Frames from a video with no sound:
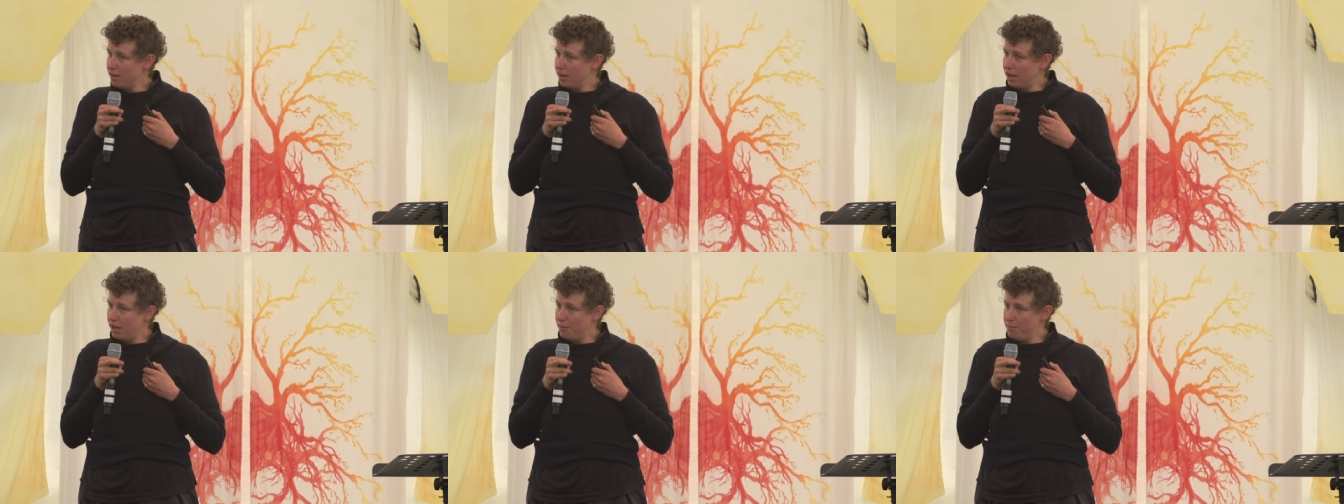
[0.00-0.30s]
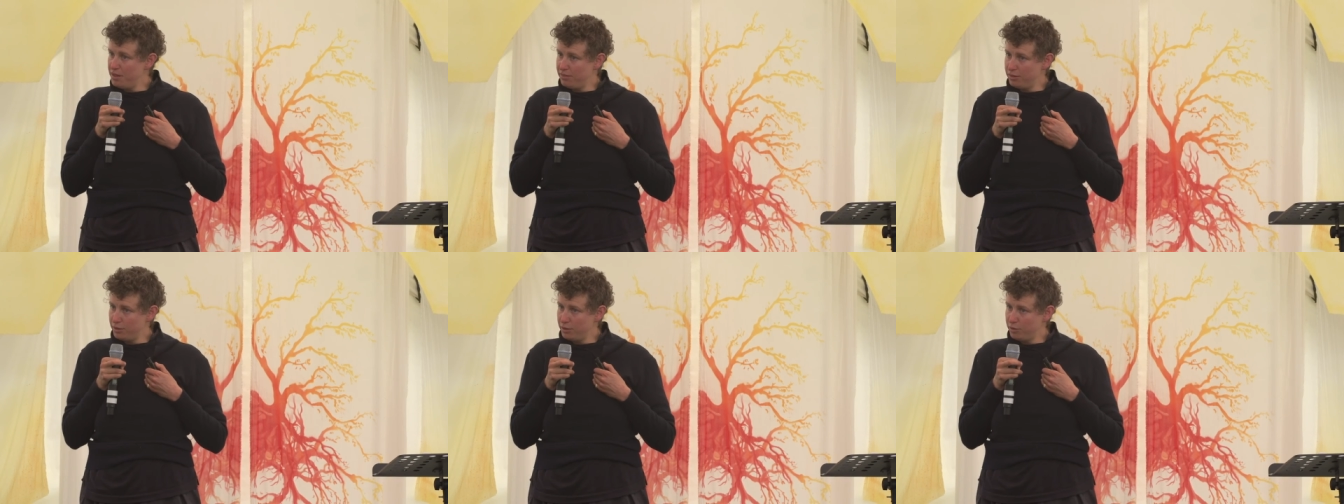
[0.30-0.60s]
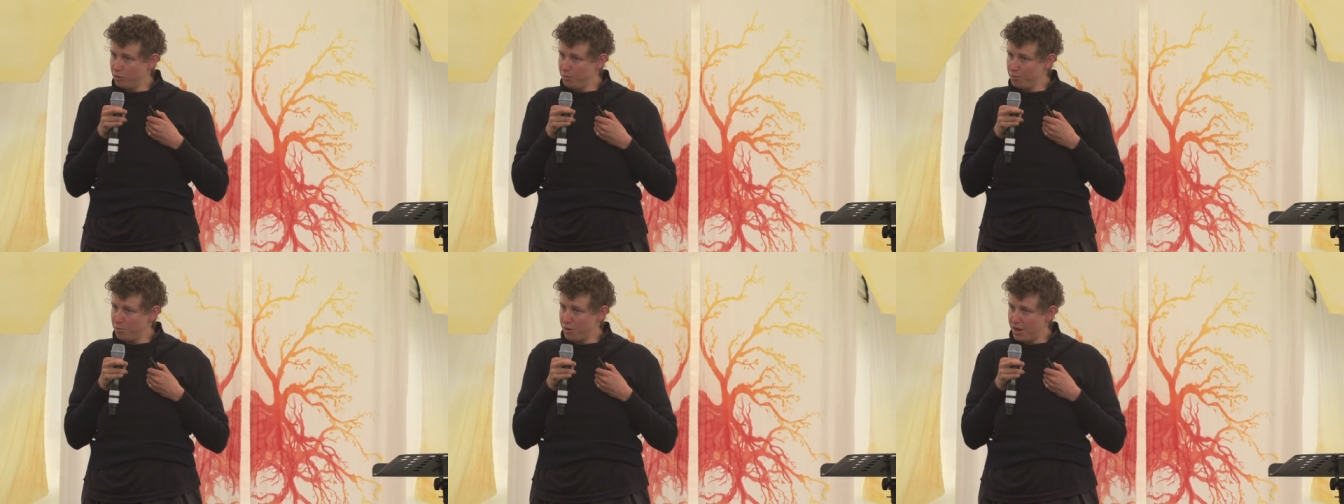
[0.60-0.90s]
um, in the
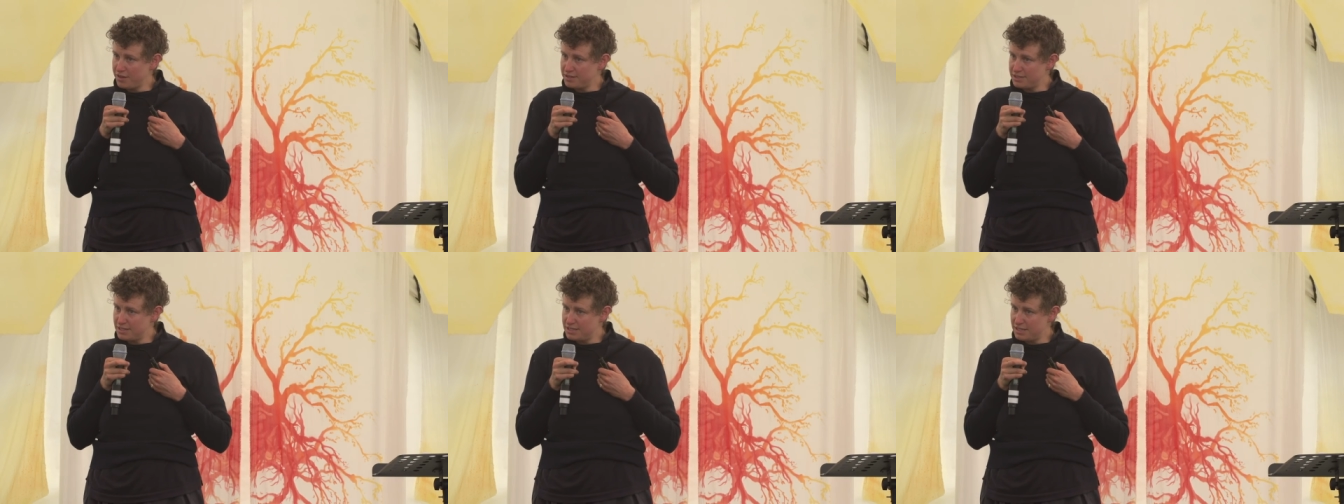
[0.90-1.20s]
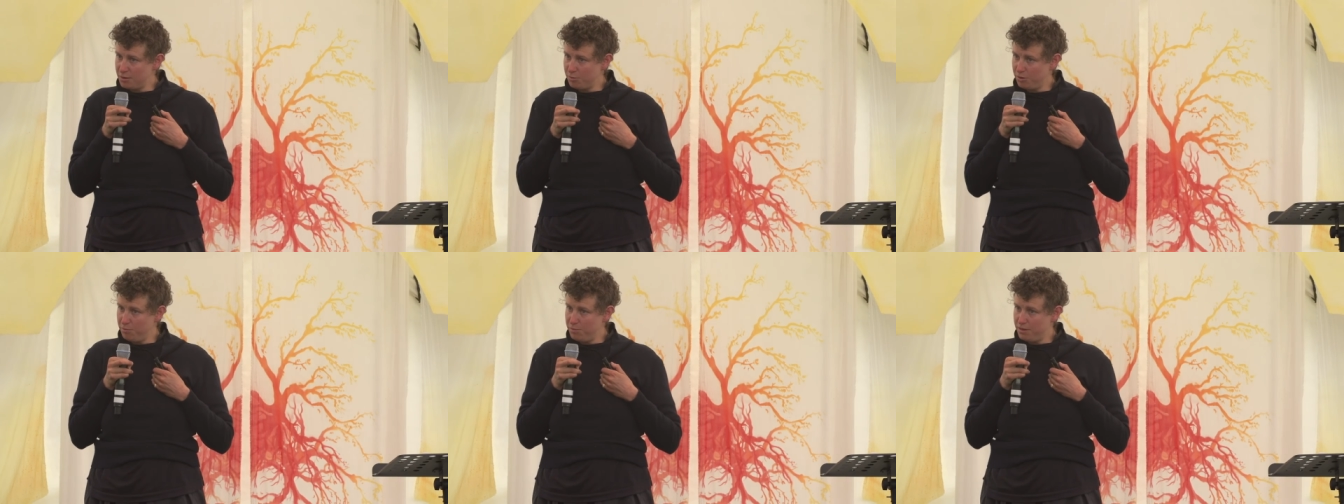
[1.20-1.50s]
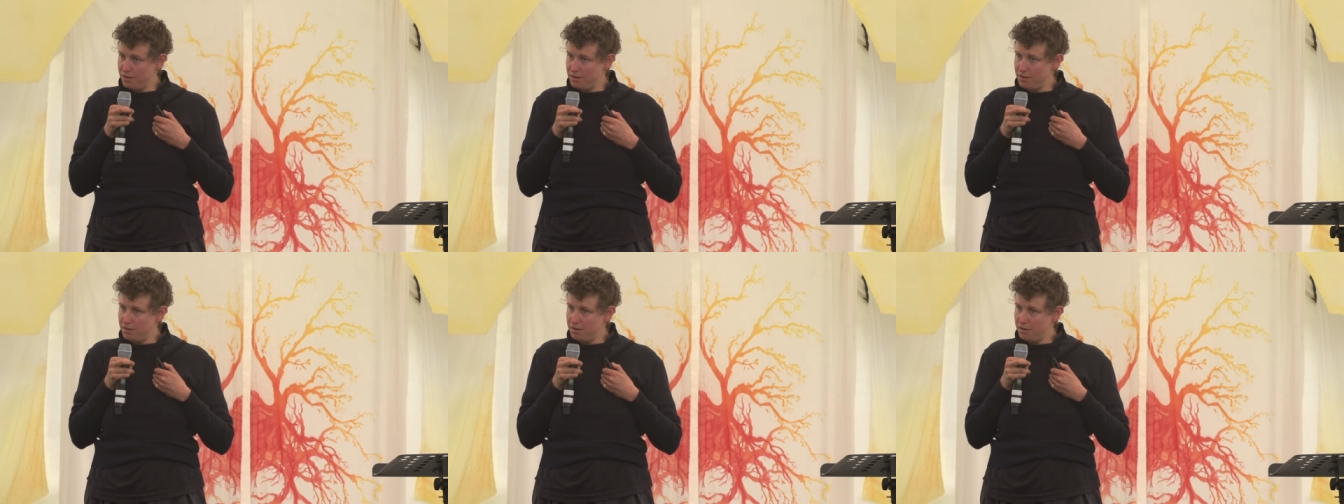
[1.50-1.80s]
group process that we've
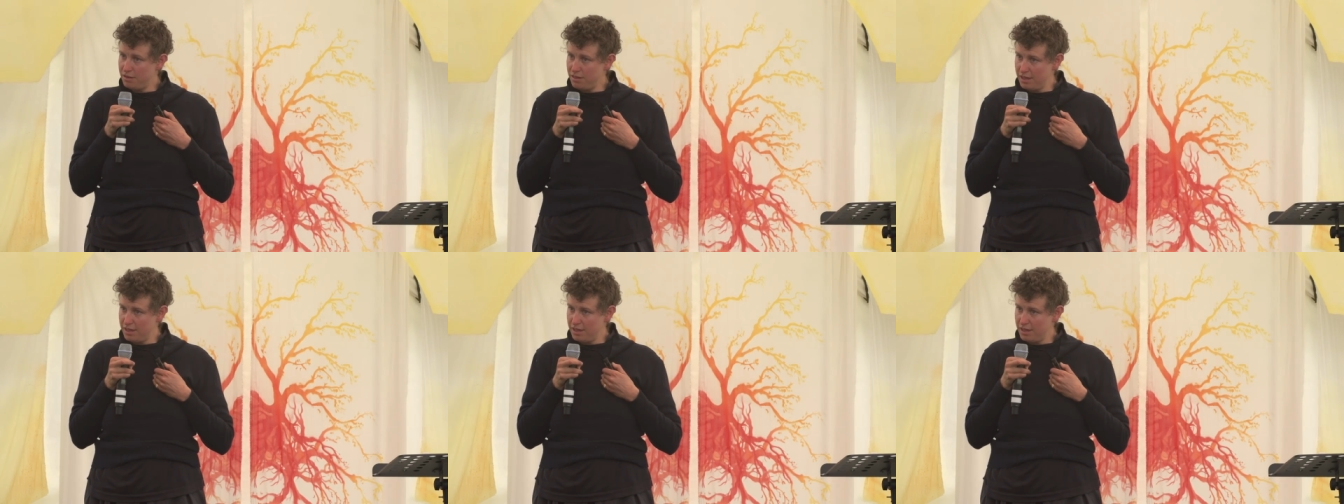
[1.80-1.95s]
been